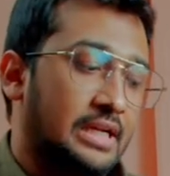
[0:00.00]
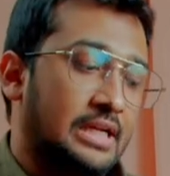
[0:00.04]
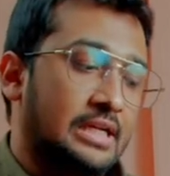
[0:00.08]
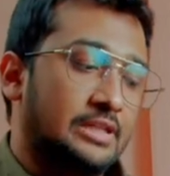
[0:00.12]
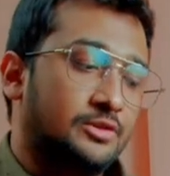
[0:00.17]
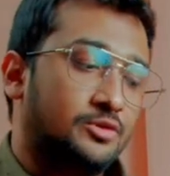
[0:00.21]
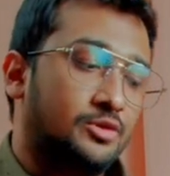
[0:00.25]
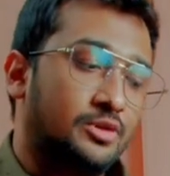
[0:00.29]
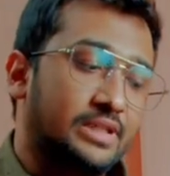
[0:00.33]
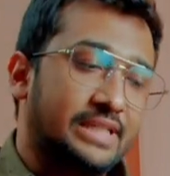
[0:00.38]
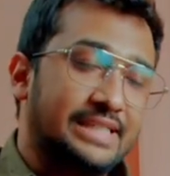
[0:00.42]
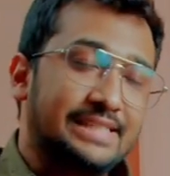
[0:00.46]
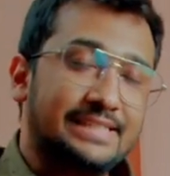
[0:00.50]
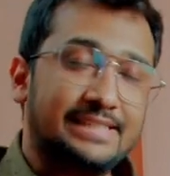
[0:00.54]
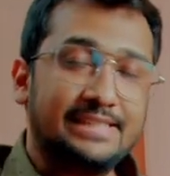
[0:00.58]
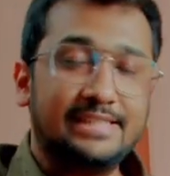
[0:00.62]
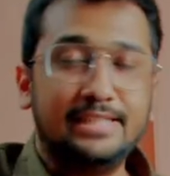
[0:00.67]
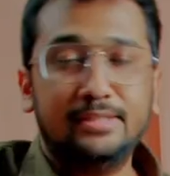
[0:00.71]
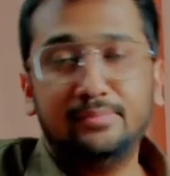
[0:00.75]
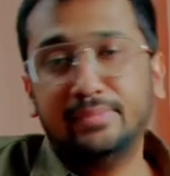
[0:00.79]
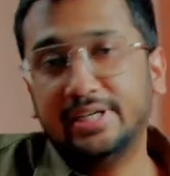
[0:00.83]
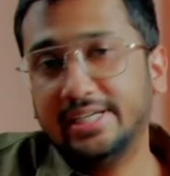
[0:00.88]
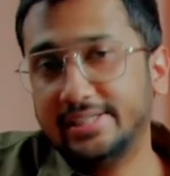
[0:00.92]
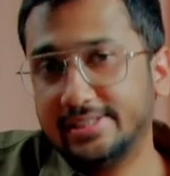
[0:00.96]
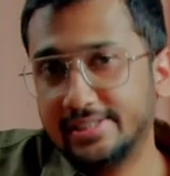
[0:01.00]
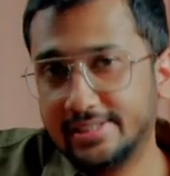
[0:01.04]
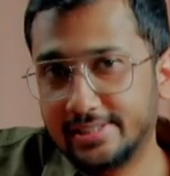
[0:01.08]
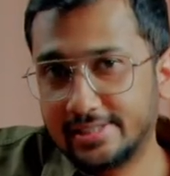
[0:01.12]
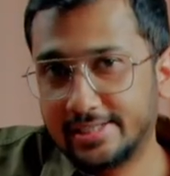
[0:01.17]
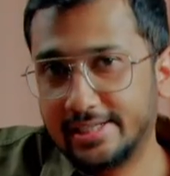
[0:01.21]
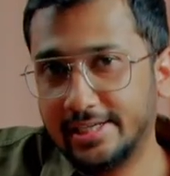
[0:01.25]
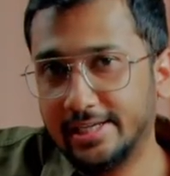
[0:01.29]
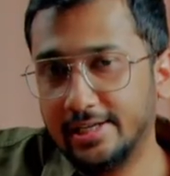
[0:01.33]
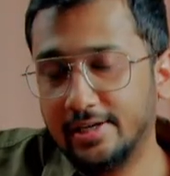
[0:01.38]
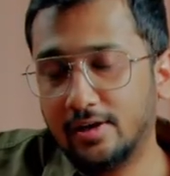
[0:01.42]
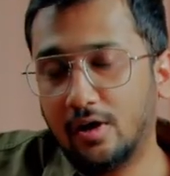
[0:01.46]
So in C major
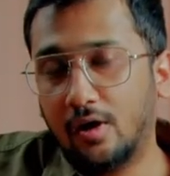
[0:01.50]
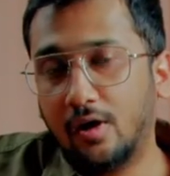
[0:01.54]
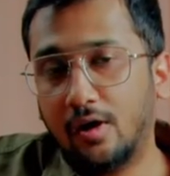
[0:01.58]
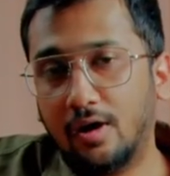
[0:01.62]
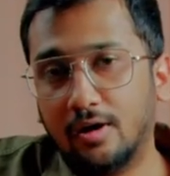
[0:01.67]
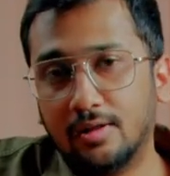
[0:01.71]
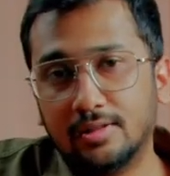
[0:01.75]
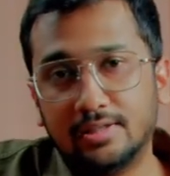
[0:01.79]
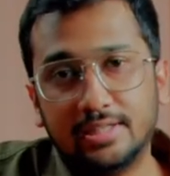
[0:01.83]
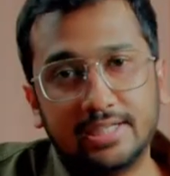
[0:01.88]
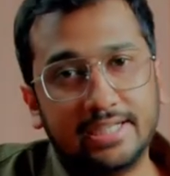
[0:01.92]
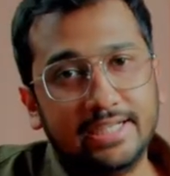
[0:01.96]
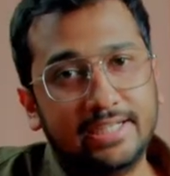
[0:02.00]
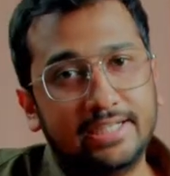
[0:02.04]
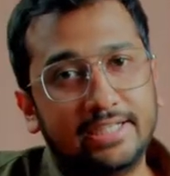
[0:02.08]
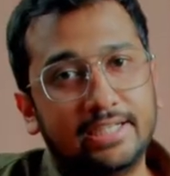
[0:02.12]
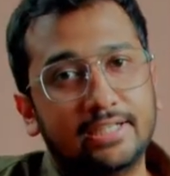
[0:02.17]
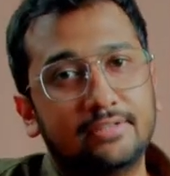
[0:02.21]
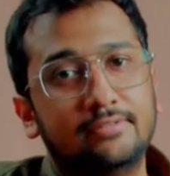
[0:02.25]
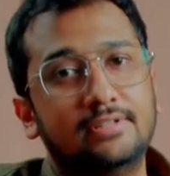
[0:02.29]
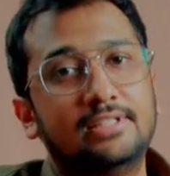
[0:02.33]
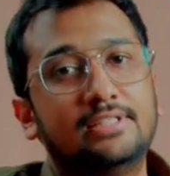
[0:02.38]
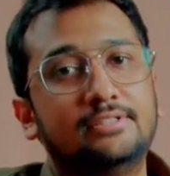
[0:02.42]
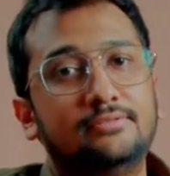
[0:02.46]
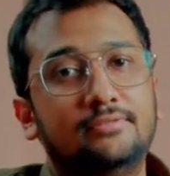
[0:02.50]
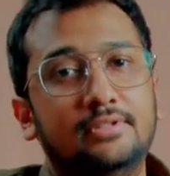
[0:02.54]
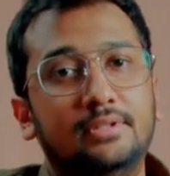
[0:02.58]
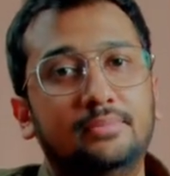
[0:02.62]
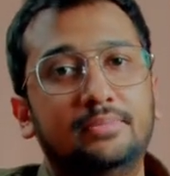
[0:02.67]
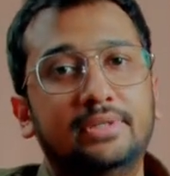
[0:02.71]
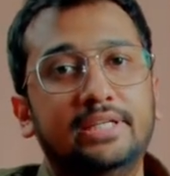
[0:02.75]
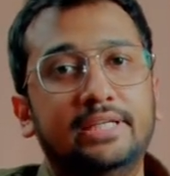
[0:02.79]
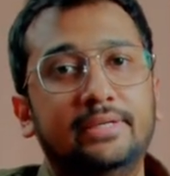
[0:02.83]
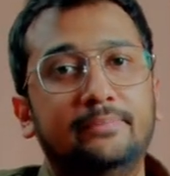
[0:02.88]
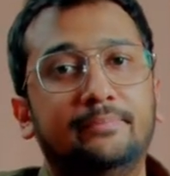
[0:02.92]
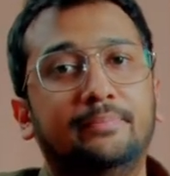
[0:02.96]
scale, all the intervals will
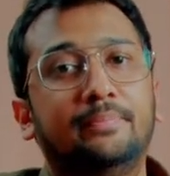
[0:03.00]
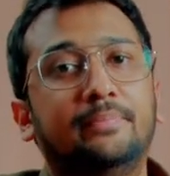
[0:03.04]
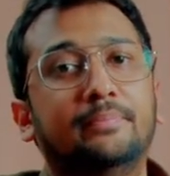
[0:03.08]
be